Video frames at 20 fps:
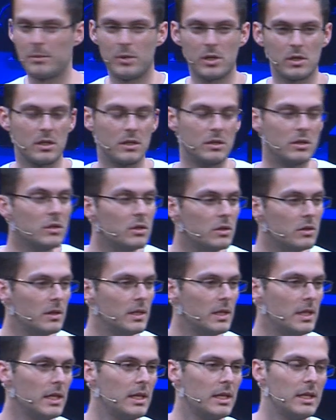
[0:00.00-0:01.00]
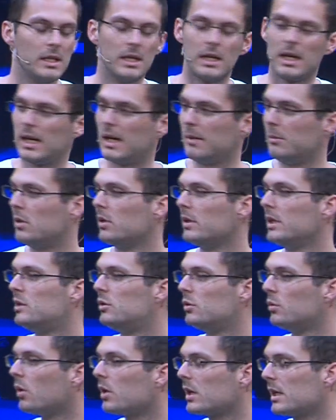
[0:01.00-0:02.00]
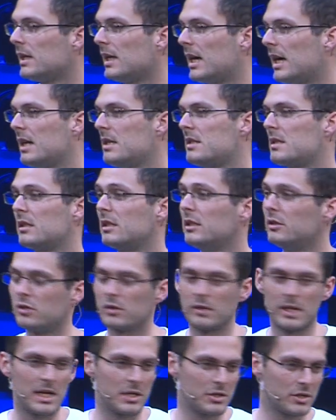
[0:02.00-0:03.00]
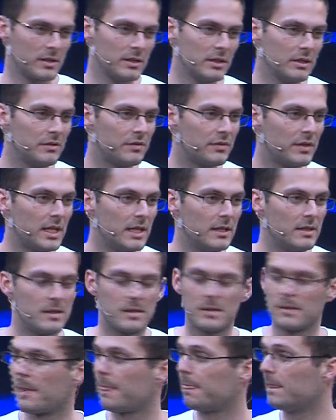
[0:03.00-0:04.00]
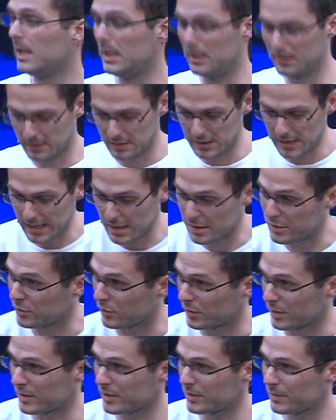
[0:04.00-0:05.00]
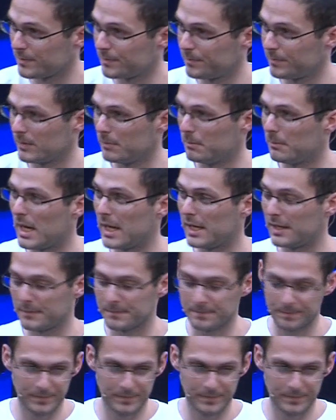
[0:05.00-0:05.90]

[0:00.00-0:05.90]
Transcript: I'm going to do, I'm going to organize an international event in the Azores, my